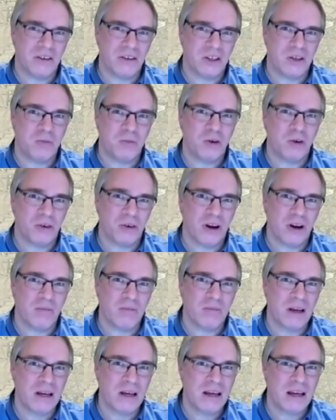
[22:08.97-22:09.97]
we're putting
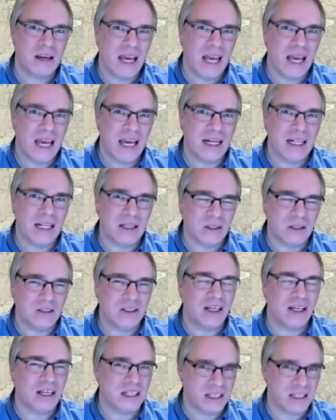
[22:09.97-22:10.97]
together this program,
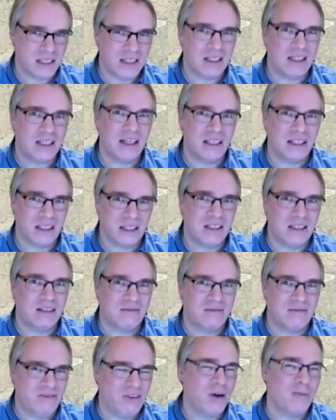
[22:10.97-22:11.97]
and it looks like
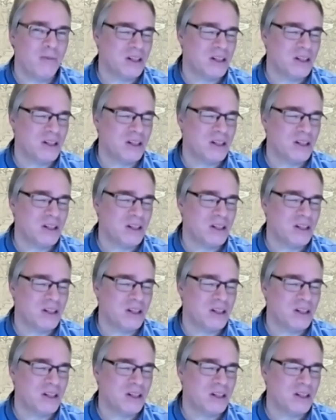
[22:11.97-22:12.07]
it's